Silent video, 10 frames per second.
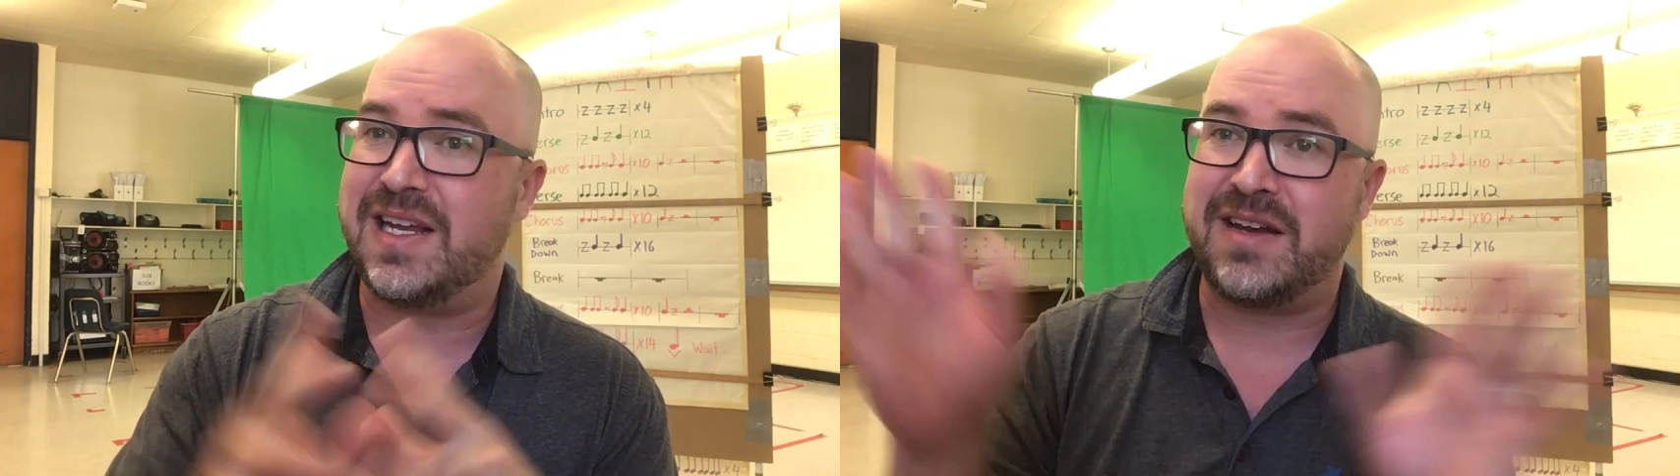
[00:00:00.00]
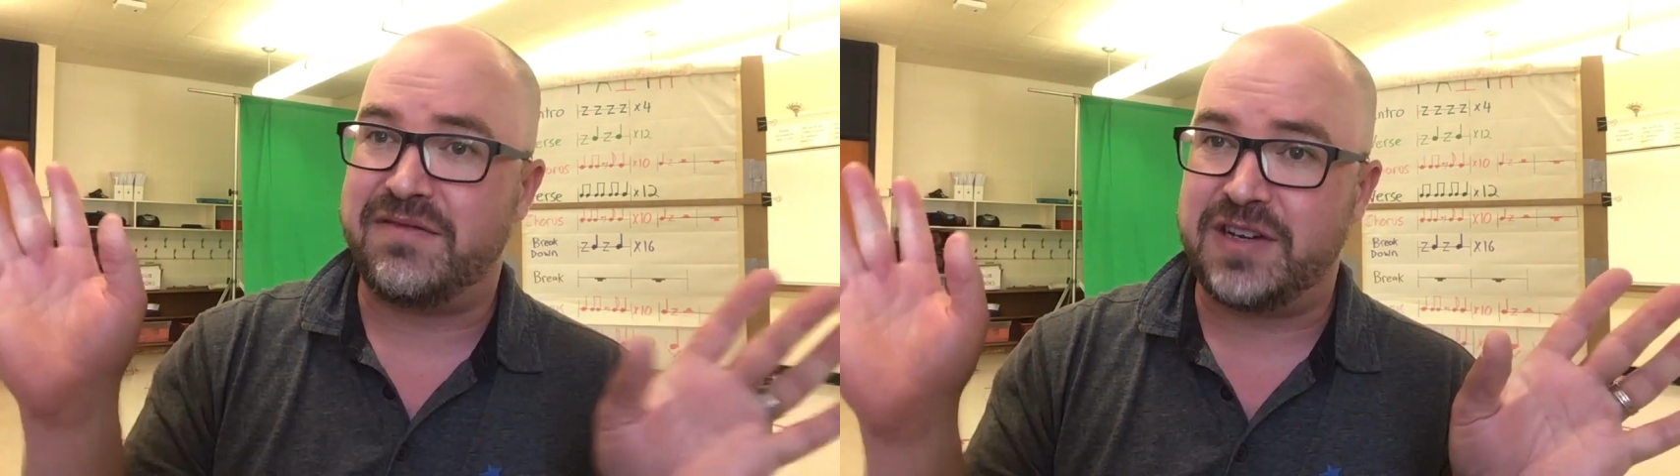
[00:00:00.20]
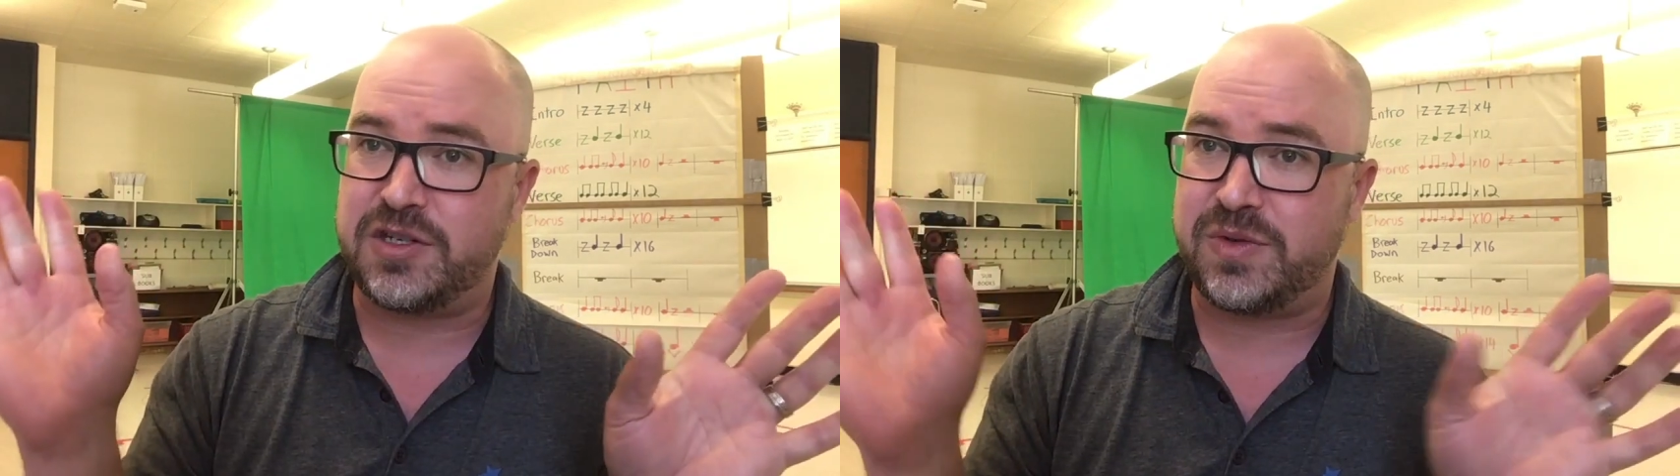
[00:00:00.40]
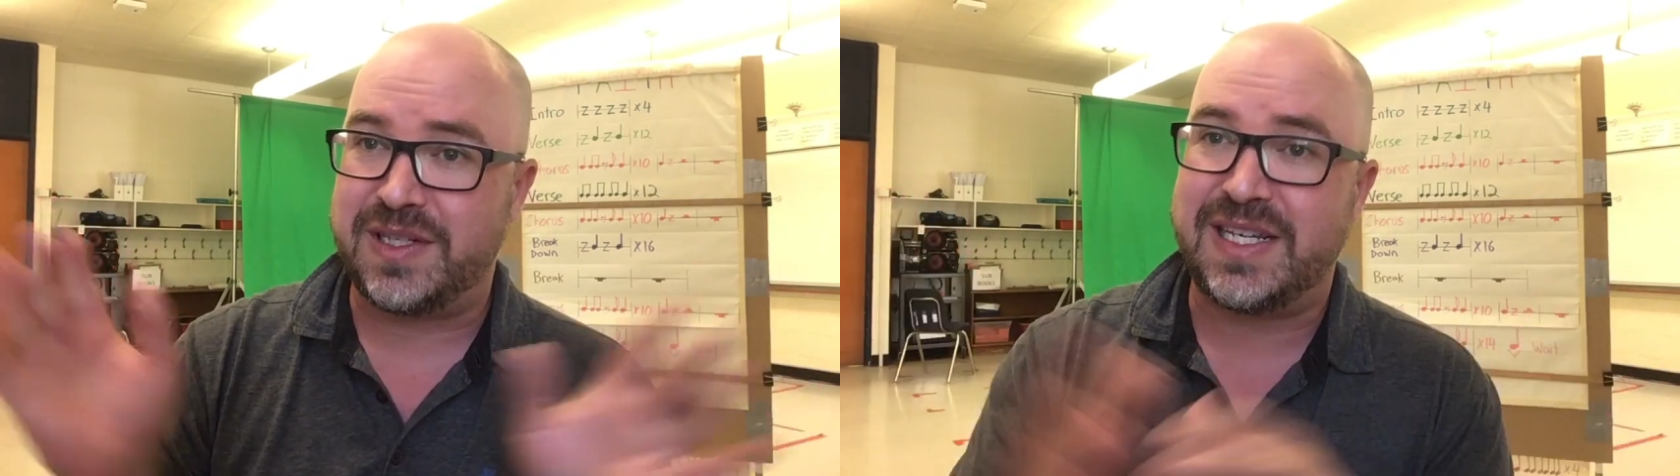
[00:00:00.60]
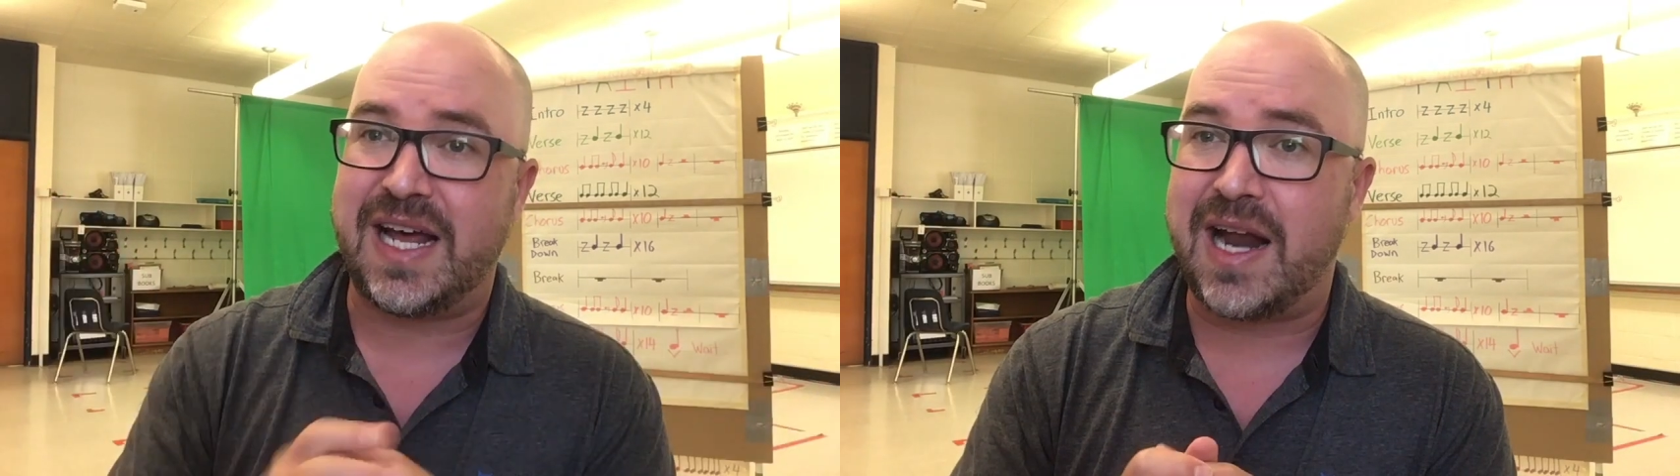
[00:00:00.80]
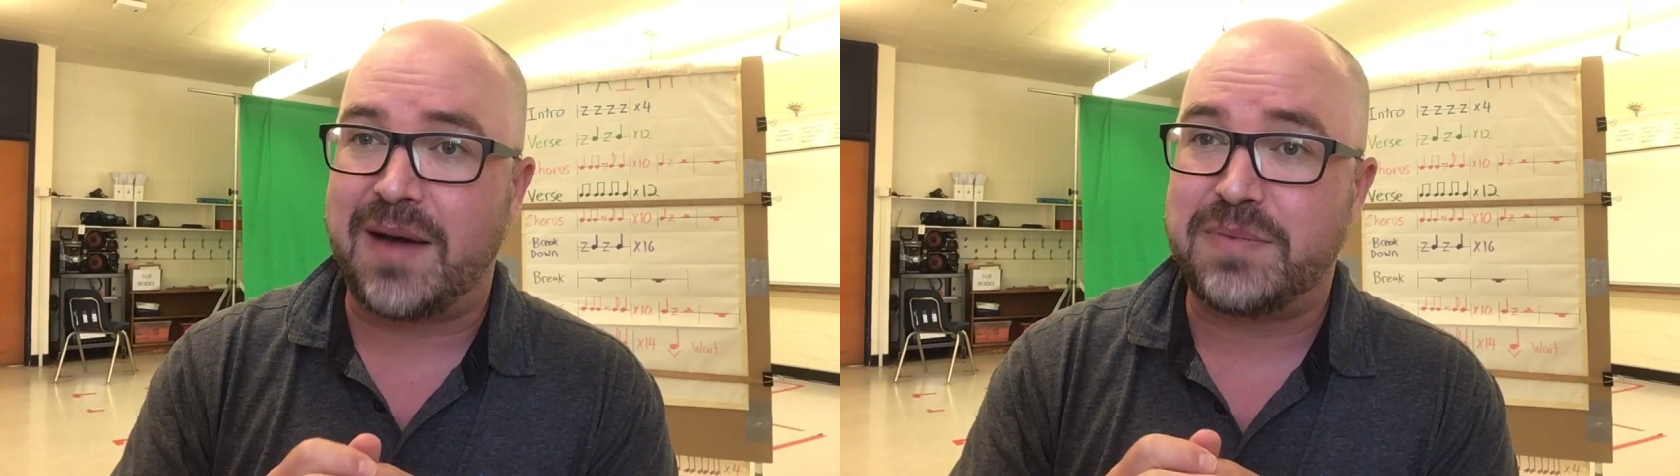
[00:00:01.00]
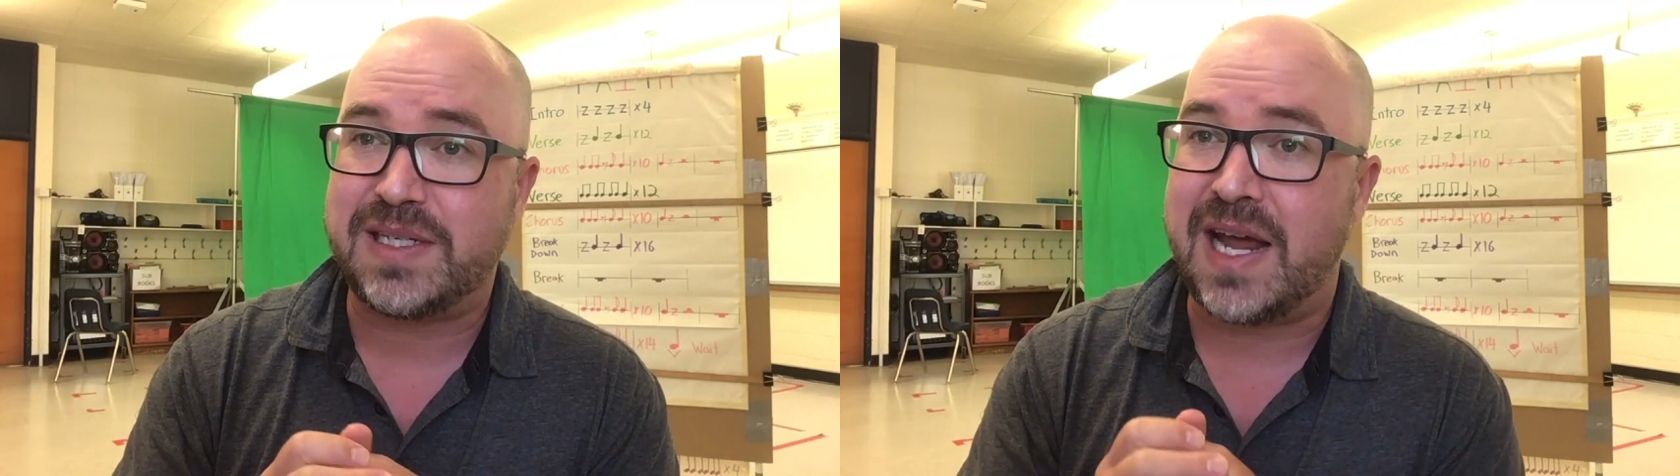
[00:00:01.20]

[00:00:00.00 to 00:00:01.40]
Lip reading: individual setups